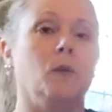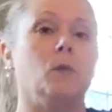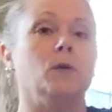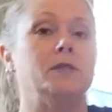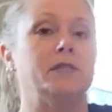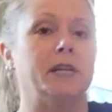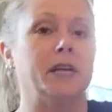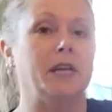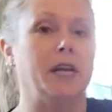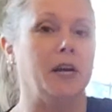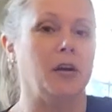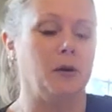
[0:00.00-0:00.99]
we'll dig in
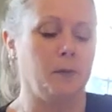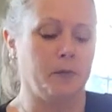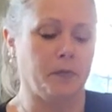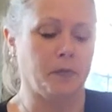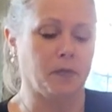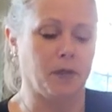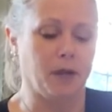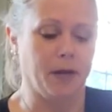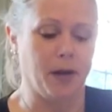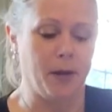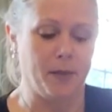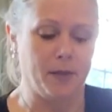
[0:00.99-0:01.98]
here. I
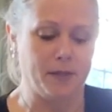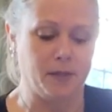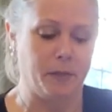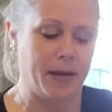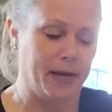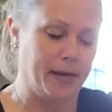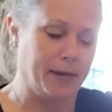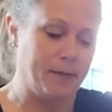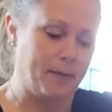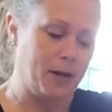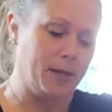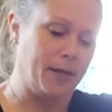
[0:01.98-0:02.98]
got this bag in
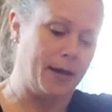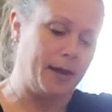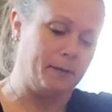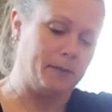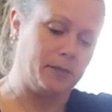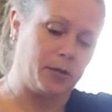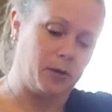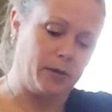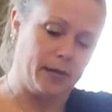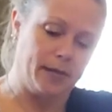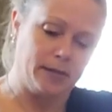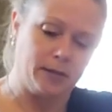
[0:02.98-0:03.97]
my lap, so
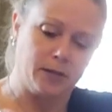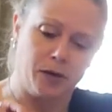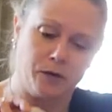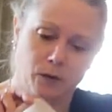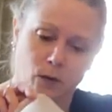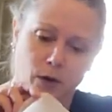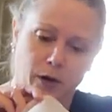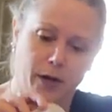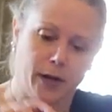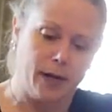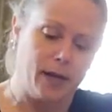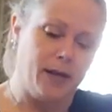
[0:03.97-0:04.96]
let's go for
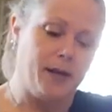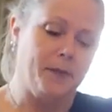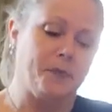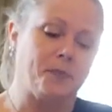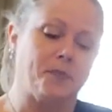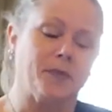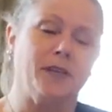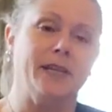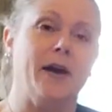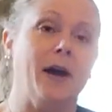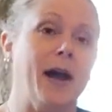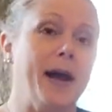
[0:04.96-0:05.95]
it.
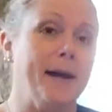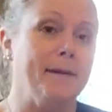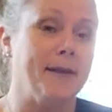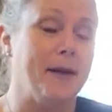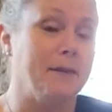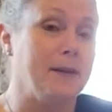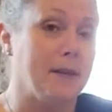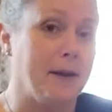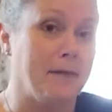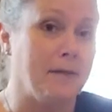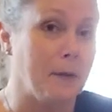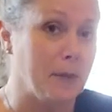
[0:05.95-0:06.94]
Now, I have
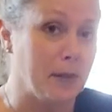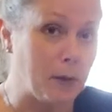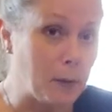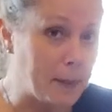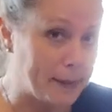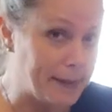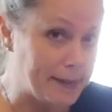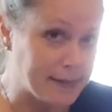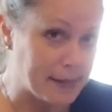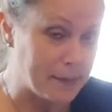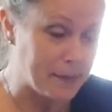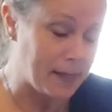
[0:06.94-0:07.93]
everything from little bitty
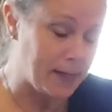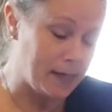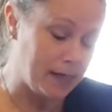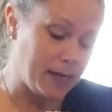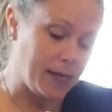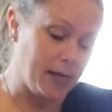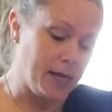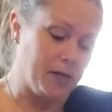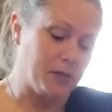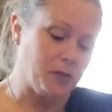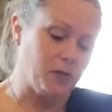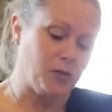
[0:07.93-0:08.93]
something
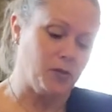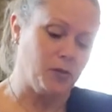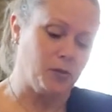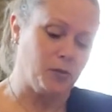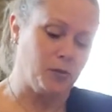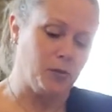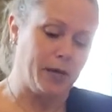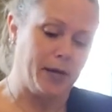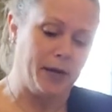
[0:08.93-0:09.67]
to